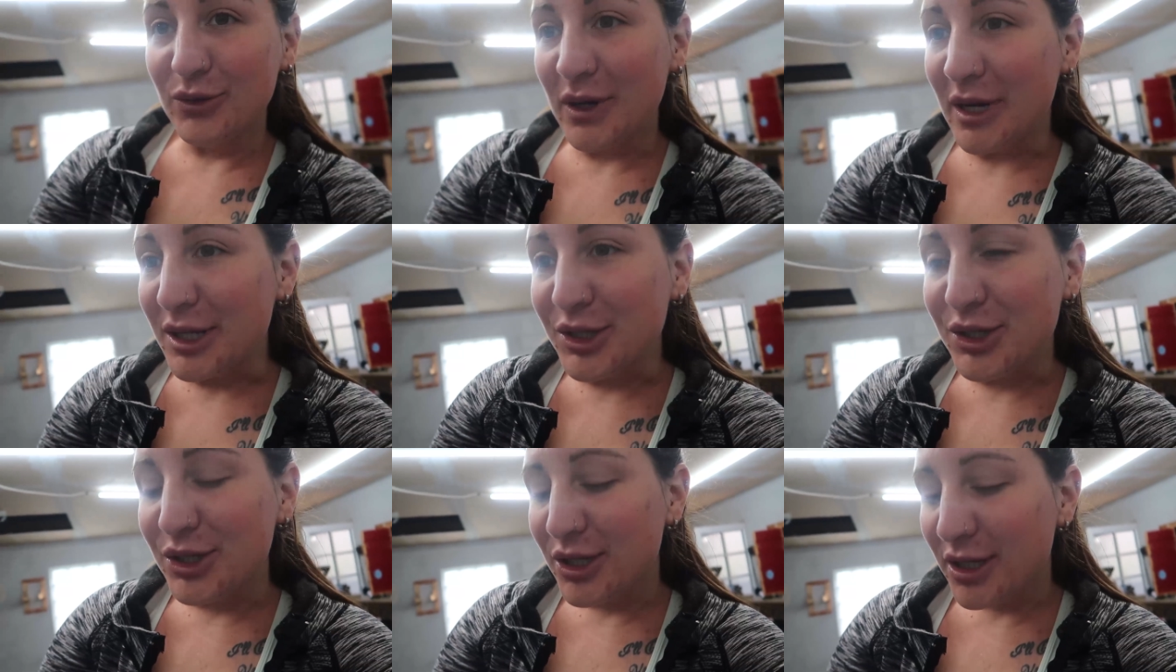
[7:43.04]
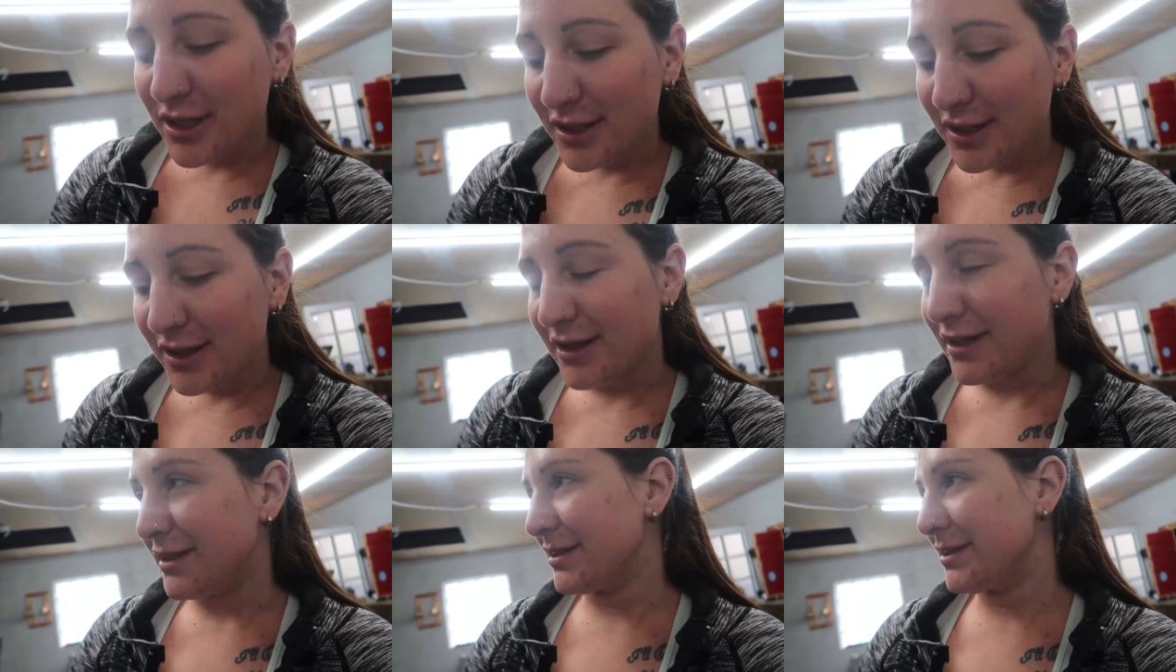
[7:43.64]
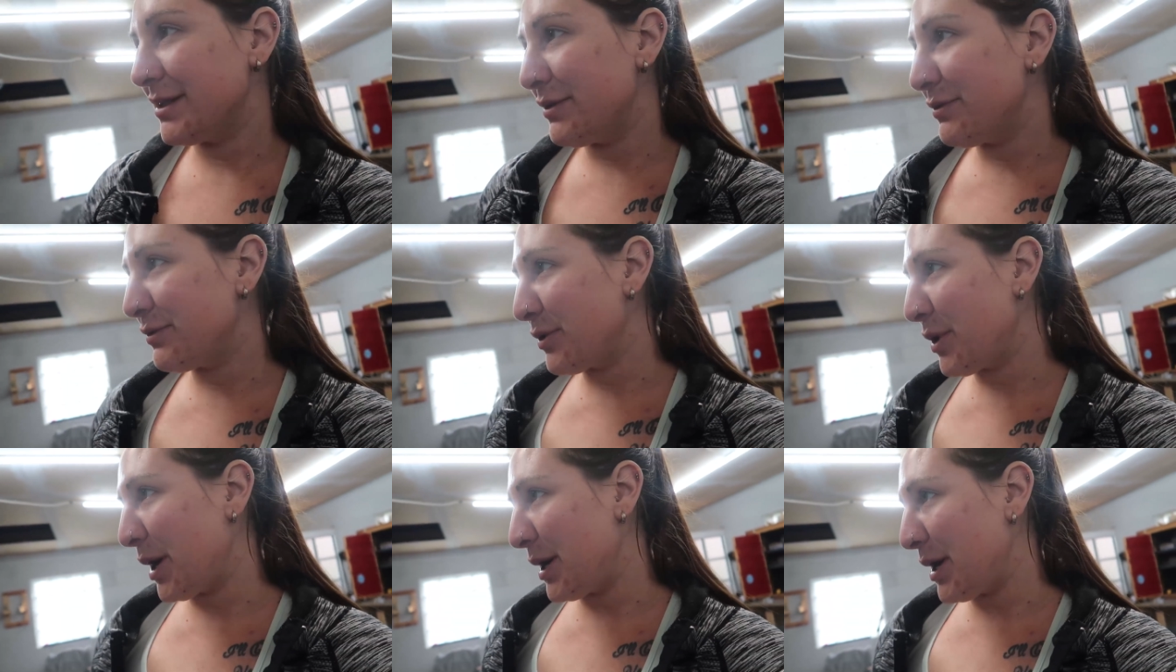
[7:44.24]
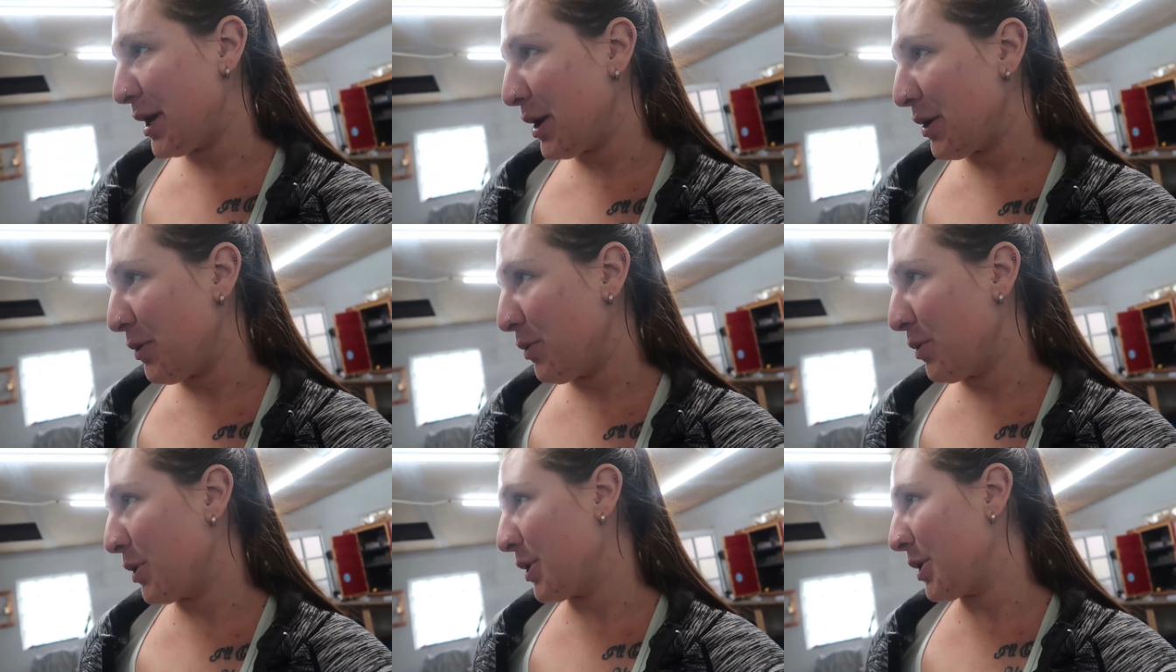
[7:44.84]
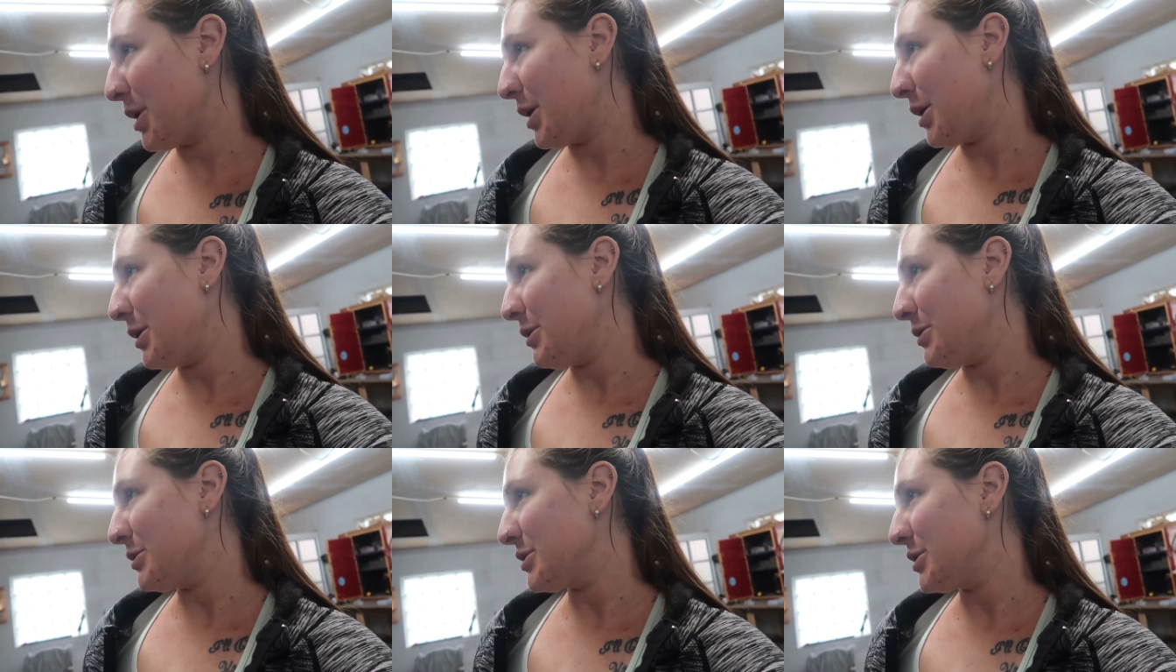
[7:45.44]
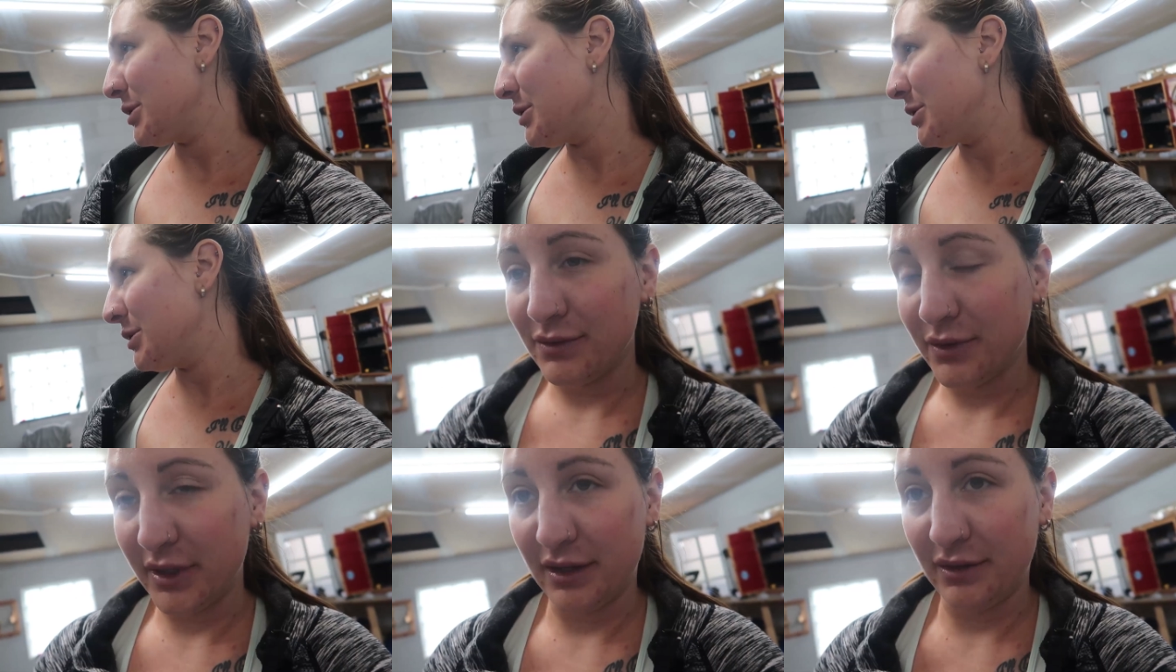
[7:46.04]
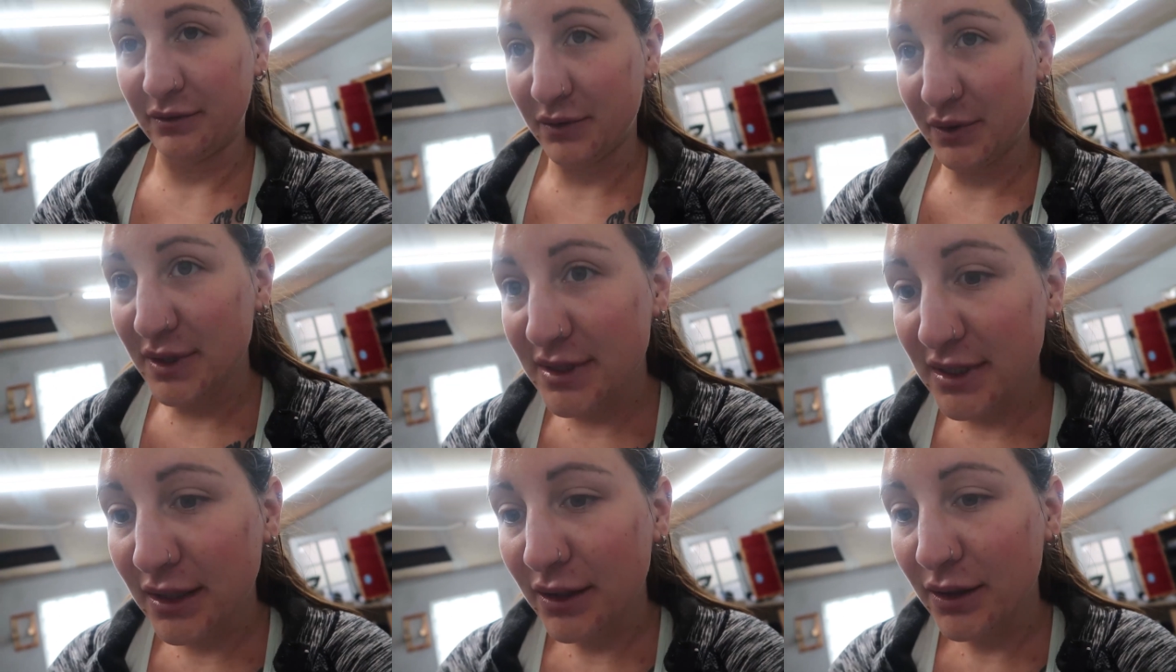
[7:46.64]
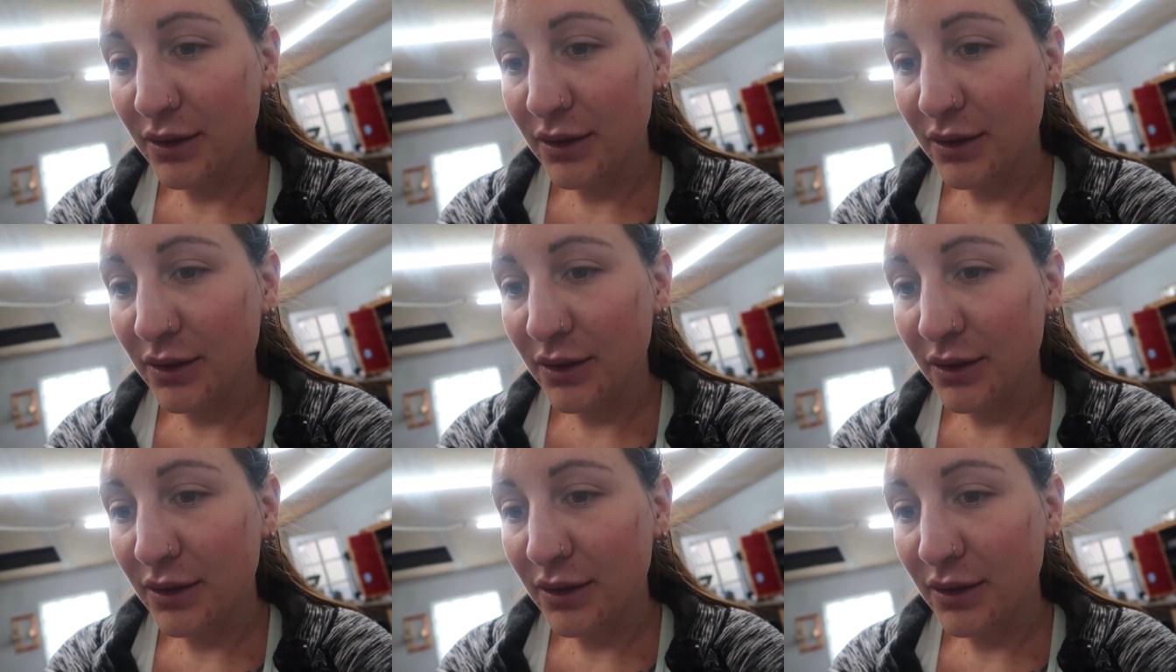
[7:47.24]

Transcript: crush this Friday workout. It's freaking freezing